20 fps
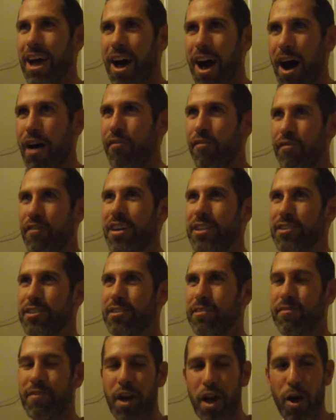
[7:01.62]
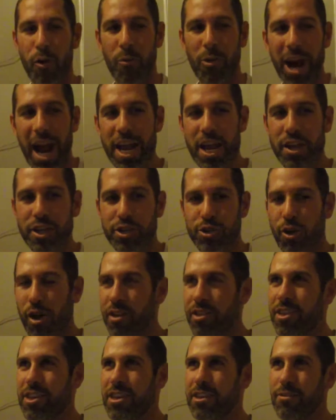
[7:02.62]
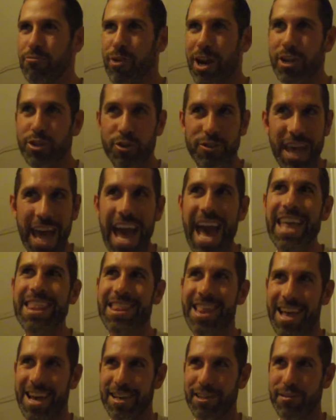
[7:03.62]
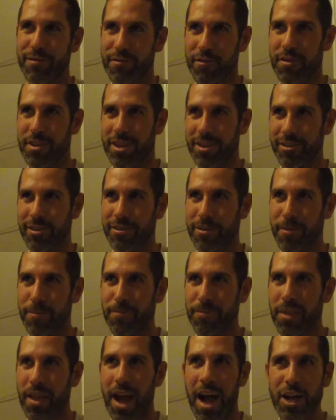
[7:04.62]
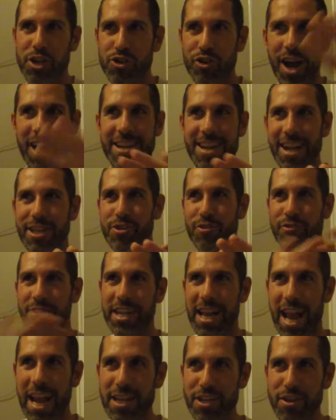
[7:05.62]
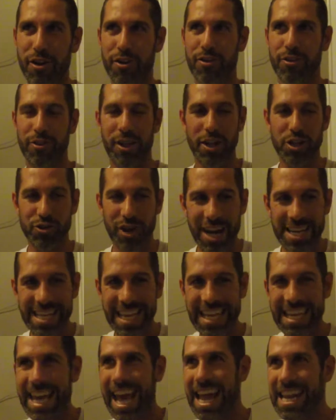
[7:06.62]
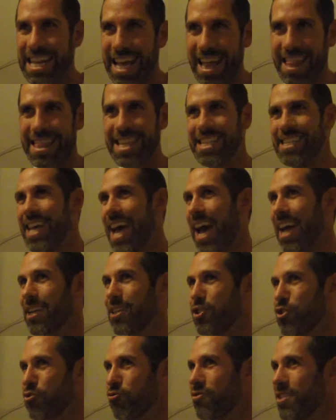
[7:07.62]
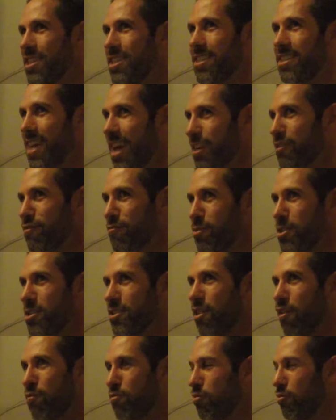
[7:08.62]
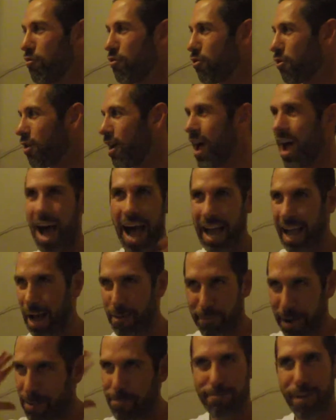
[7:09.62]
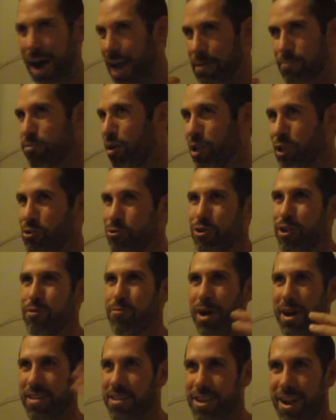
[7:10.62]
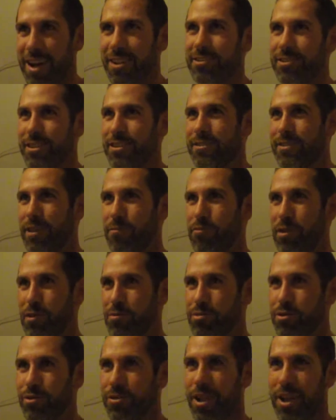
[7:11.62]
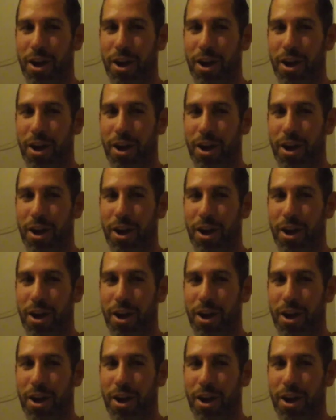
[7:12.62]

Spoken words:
offensive. When I saw the headlines for this, I tried not to read any article. I tried to get the text, to read the text for myself before I got my mind polluted by the nonsense that people